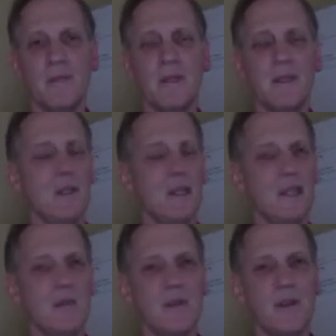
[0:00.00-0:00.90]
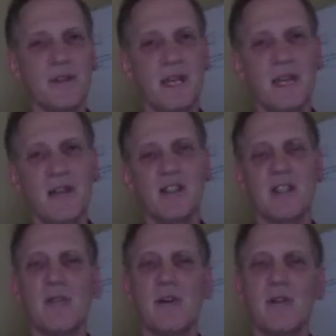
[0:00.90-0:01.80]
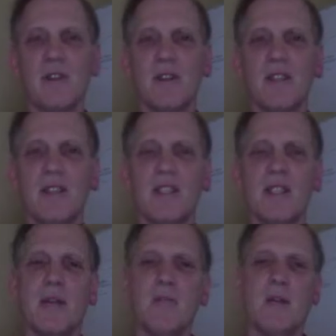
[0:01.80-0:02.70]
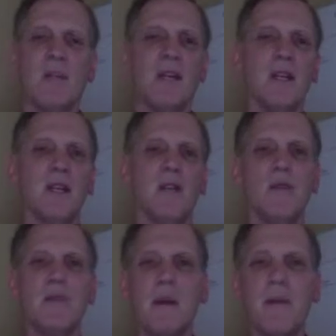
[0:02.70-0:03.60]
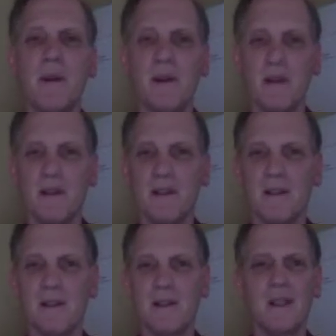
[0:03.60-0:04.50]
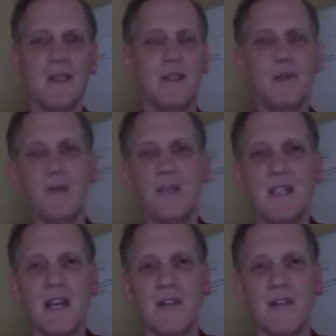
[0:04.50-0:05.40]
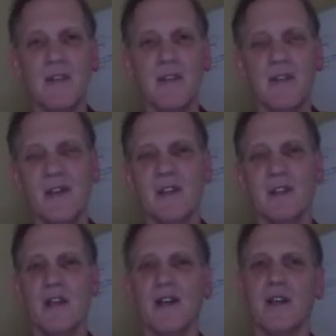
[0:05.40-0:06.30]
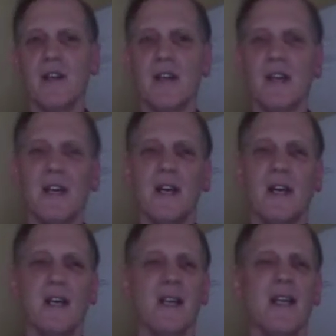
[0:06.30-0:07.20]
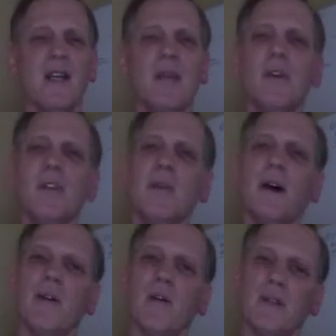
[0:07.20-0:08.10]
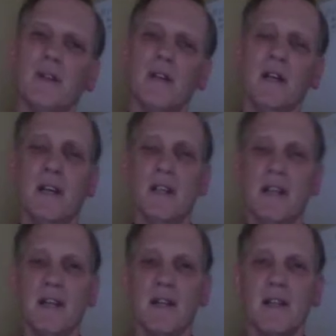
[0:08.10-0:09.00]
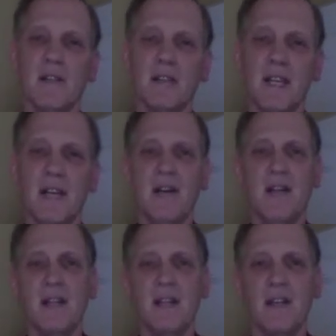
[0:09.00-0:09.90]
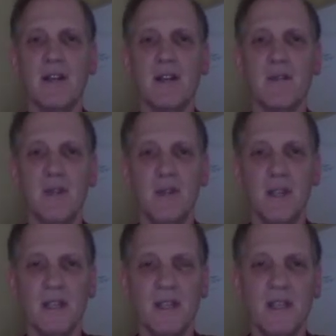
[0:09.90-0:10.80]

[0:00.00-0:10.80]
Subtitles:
You had small towns, small villages. They'd maybe get a newspaper article 2 weeks after an event occurred. They didn't know much about what was going on outside of their little town, outside of their community.